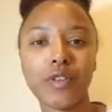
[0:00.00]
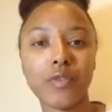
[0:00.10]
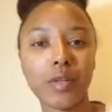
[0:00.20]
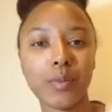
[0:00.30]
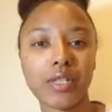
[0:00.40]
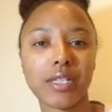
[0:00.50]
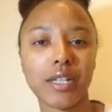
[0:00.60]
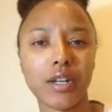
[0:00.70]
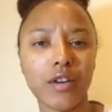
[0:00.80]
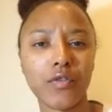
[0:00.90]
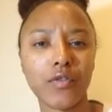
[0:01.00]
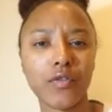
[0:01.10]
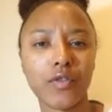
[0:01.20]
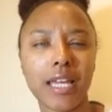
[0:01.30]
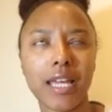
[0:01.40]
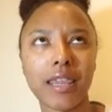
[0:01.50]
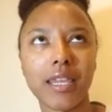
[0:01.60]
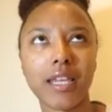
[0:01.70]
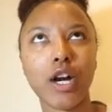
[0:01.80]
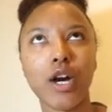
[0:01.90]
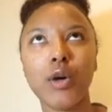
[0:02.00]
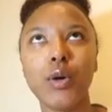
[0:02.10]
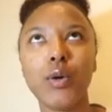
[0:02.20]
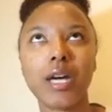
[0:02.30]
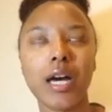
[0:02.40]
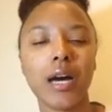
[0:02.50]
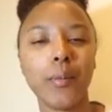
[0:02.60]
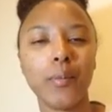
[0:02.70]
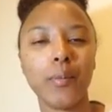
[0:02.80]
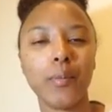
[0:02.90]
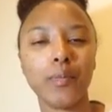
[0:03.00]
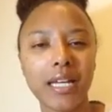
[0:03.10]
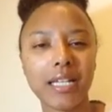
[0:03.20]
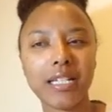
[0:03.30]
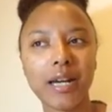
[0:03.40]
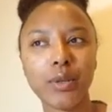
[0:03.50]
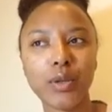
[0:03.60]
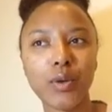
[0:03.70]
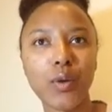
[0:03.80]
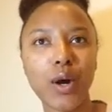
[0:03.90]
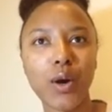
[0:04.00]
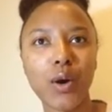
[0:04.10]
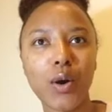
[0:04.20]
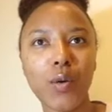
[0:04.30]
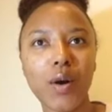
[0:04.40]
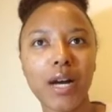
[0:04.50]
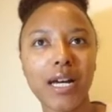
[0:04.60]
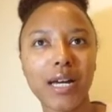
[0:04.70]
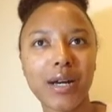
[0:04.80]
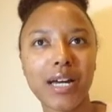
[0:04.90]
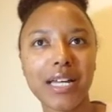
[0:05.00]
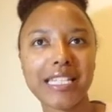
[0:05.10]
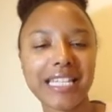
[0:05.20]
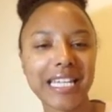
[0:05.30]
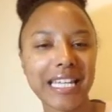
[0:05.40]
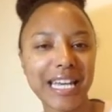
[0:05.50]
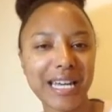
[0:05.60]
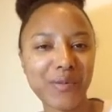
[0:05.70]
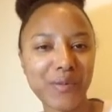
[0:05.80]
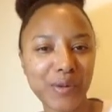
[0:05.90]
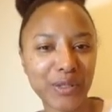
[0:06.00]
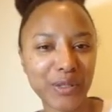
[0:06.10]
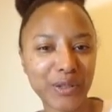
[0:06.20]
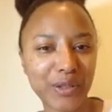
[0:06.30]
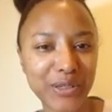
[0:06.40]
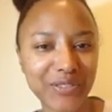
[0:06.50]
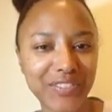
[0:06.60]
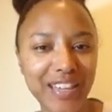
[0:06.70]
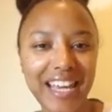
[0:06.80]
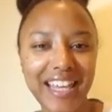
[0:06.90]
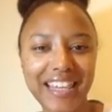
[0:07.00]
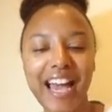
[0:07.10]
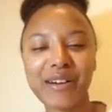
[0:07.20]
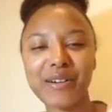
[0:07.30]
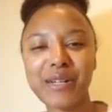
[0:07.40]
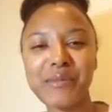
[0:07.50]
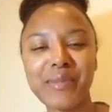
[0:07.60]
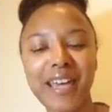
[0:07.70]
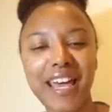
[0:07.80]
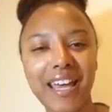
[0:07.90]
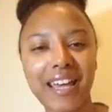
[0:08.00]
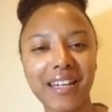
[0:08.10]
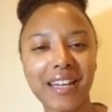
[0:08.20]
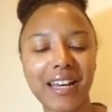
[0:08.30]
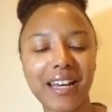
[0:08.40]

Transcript: 50% off using the code WOTM, Woman on the Move, the acronym. And